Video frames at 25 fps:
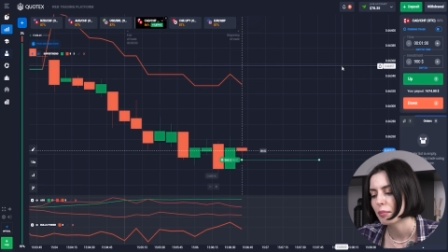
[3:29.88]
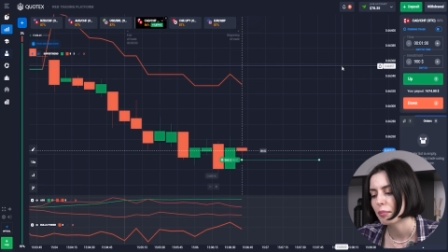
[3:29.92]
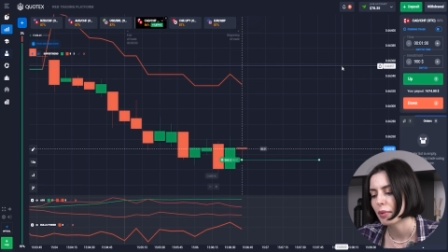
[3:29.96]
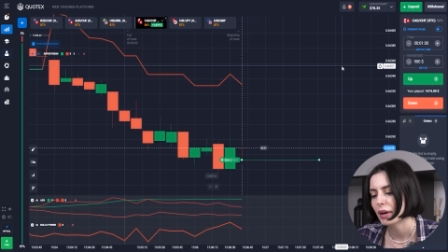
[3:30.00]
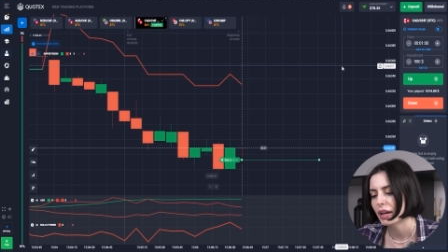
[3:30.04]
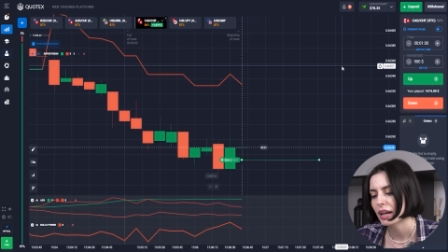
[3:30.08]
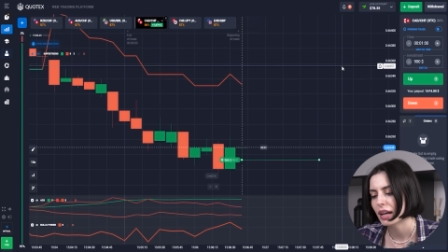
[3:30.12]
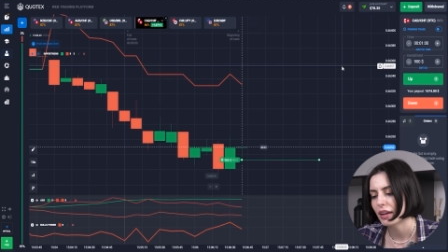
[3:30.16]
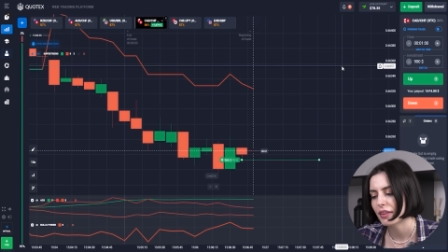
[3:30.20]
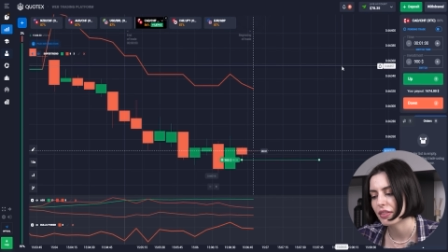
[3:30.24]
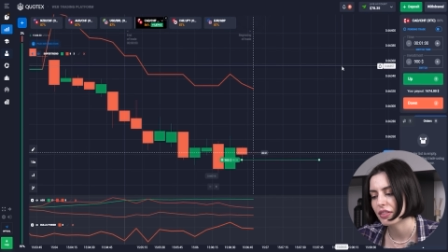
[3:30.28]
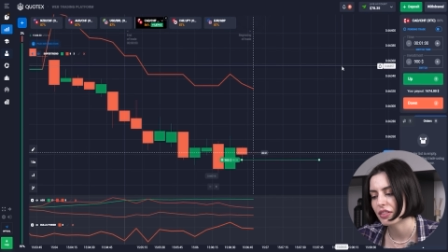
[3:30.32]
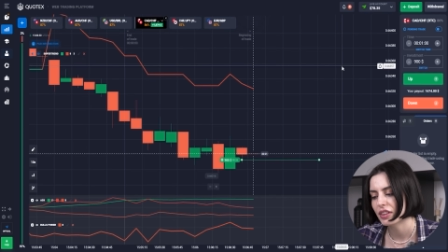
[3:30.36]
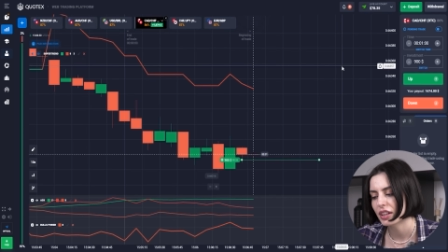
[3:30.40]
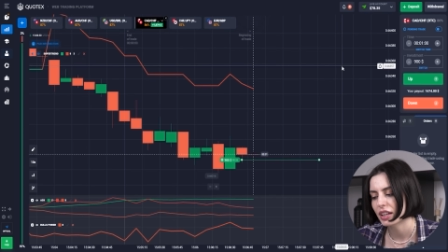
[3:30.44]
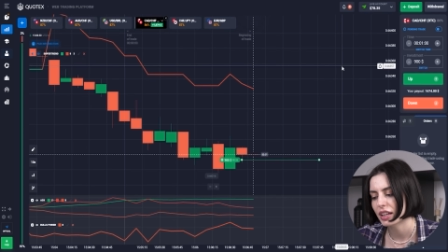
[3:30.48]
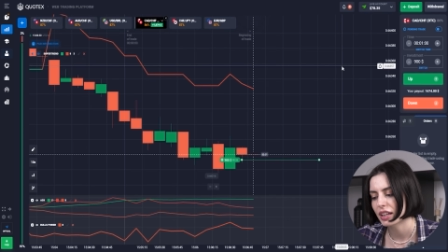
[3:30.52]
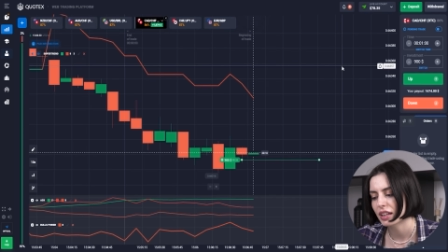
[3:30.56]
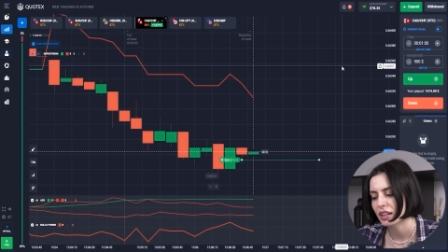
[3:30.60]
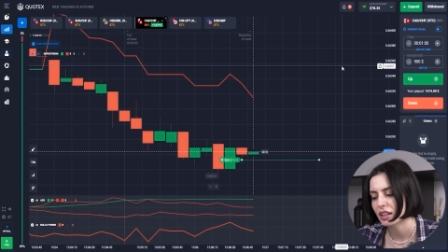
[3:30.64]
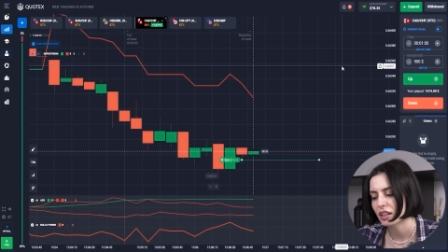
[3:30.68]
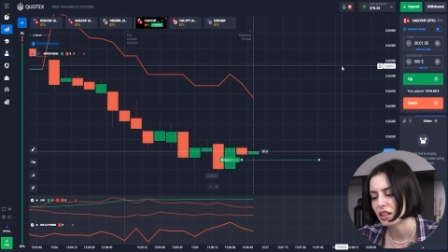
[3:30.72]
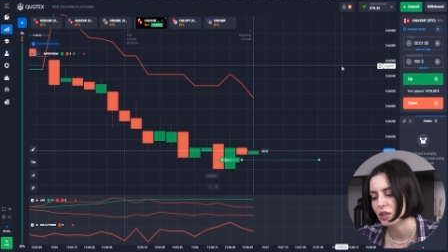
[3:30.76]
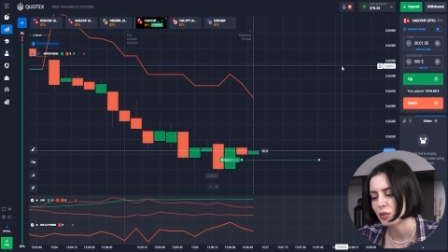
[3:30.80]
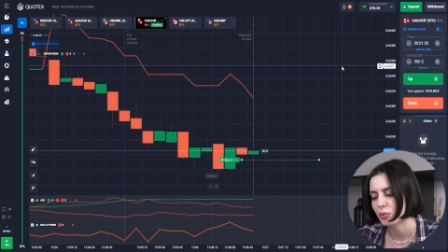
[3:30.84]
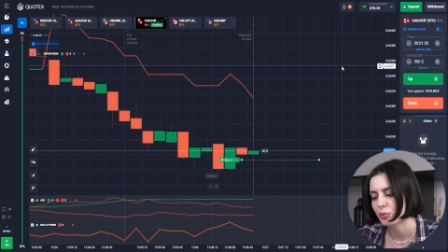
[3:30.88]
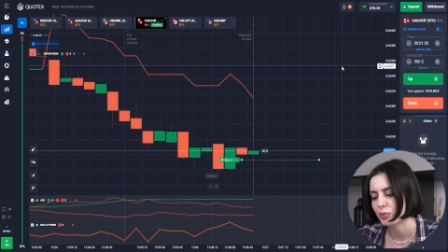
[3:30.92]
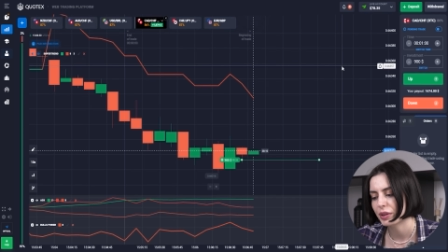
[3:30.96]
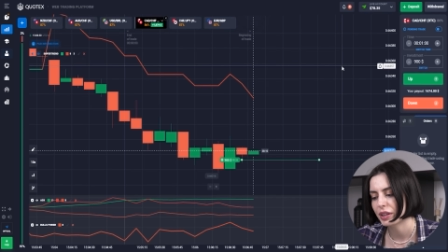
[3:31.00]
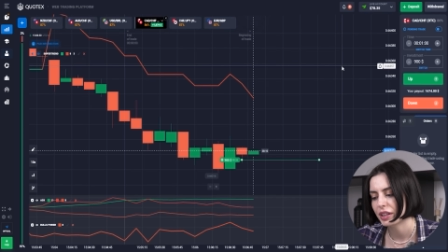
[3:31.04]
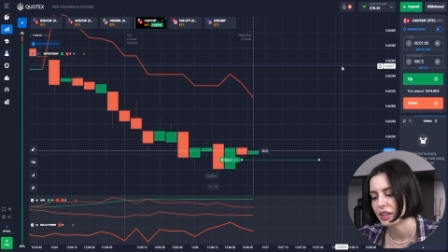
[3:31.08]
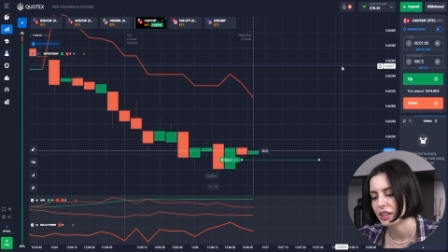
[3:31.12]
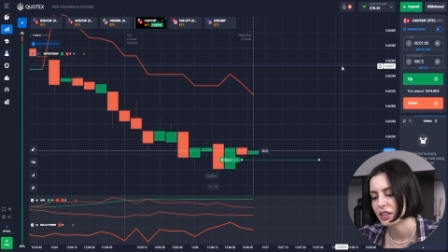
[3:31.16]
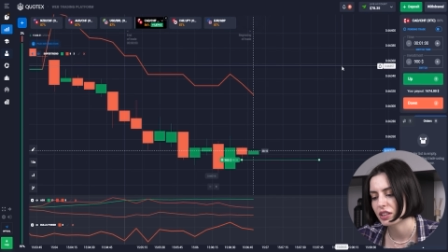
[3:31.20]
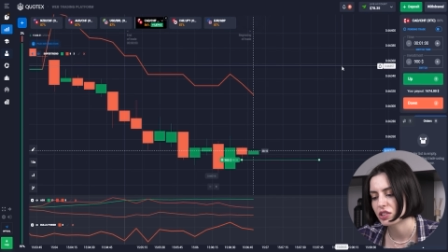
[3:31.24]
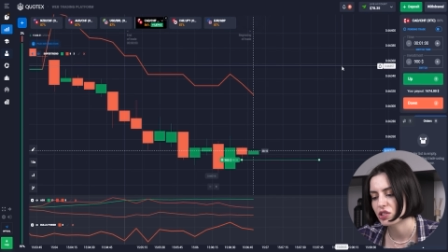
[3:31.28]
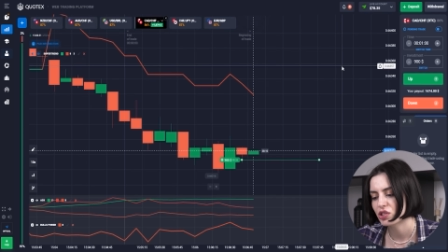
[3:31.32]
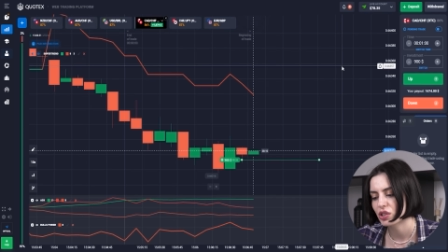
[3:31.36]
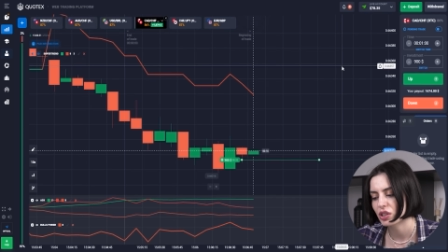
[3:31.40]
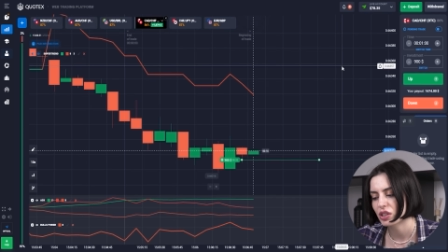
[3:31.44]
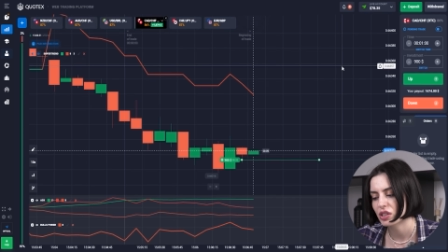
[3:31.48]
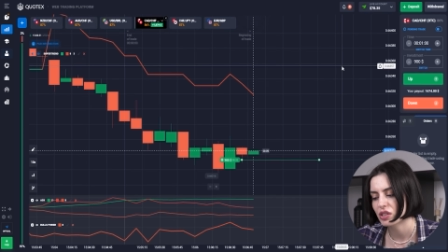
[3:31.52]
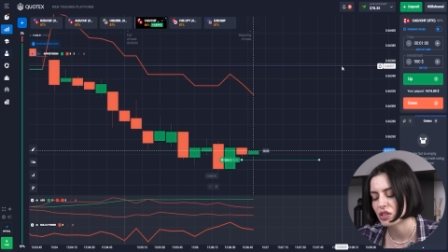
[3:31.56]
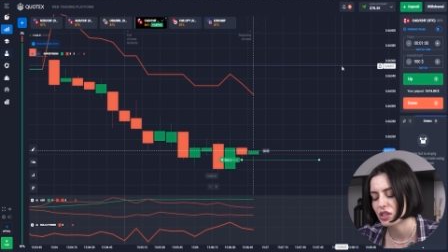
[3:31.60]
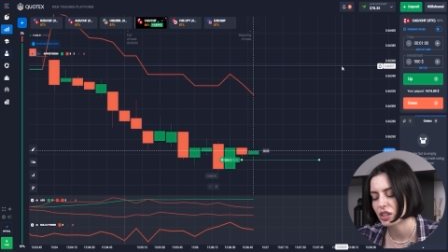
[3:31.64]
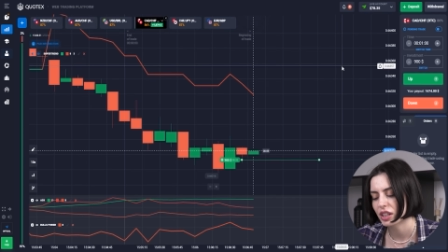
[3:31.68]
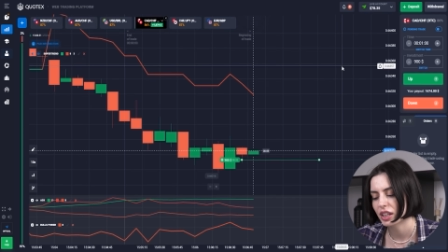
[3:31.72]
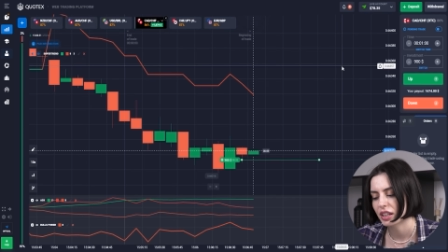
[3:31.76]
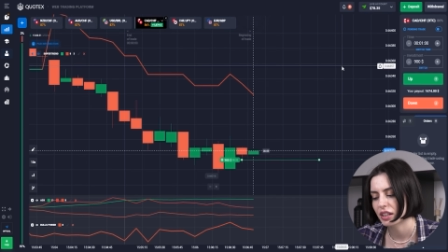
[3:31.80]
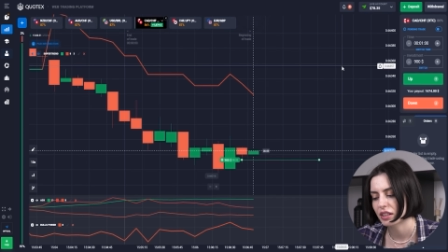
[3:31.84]
but I think we
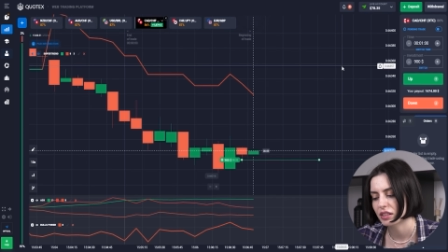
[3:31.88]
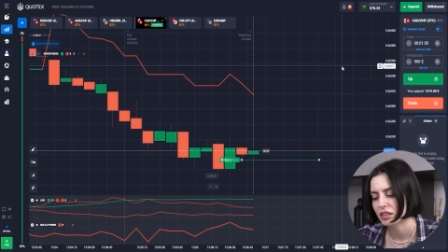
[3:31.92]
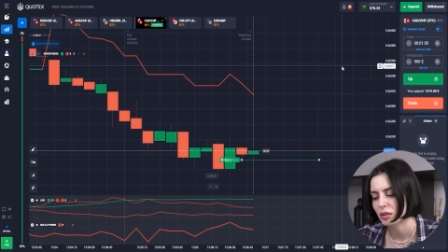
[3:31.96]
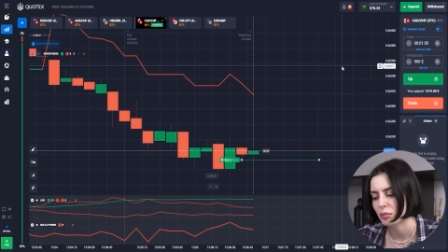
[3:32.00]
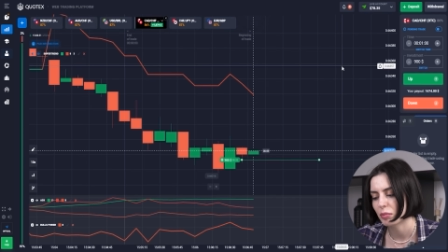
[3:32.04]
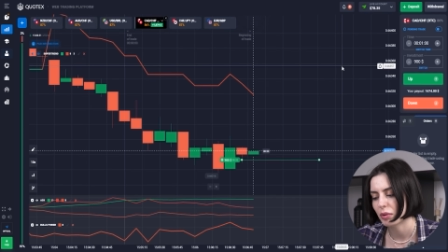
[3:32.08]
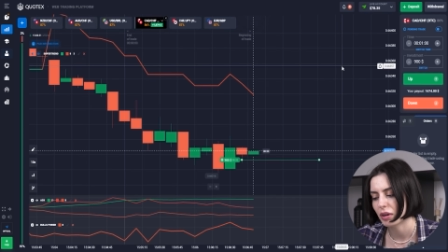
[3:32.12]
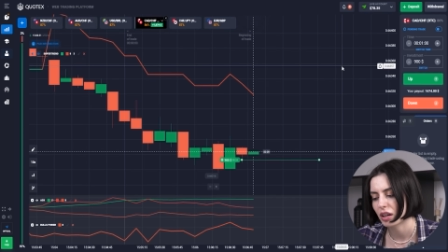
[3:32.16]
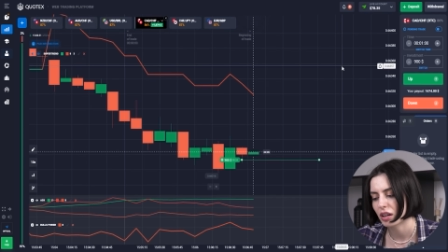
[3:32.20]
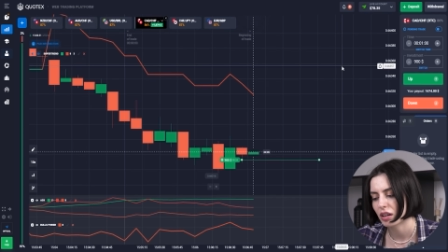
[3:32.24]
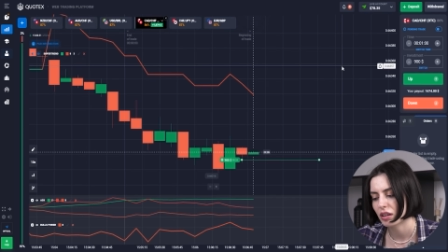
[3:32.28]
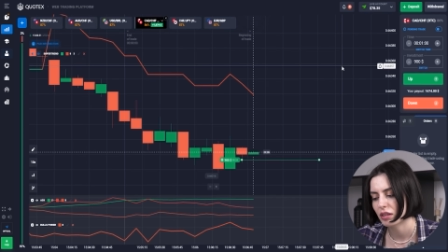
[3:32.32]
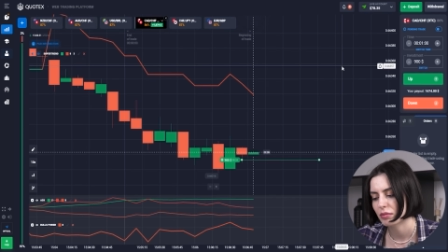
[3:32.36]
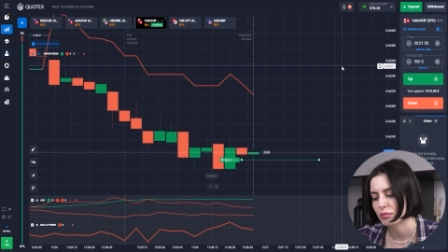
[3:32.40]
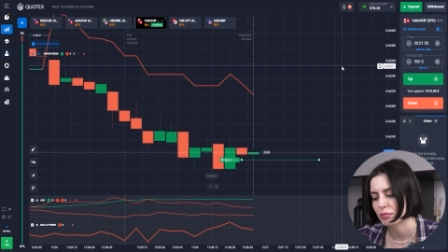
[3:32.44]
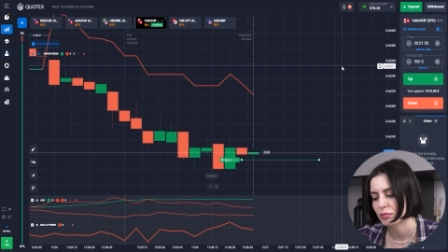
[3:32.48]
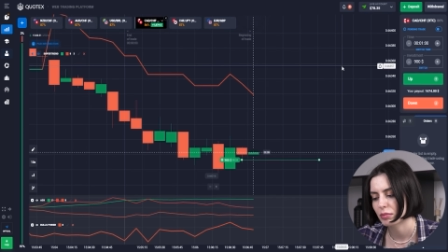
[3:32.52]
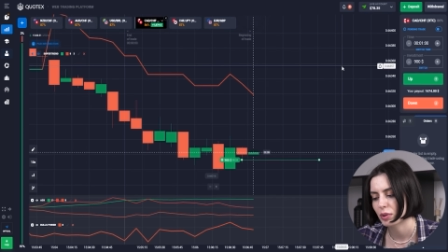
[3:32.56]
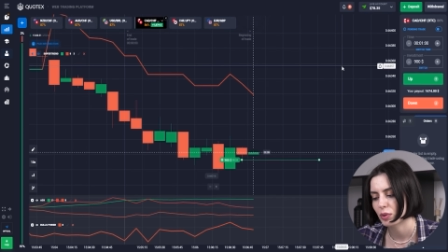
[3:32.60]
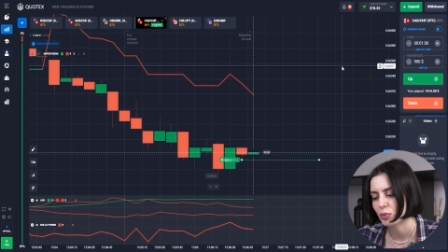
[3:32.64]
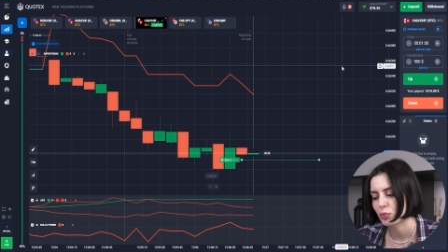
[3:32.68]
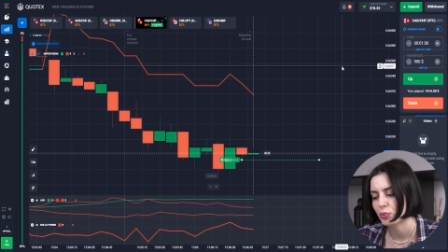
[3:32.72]
just hitting the bottom.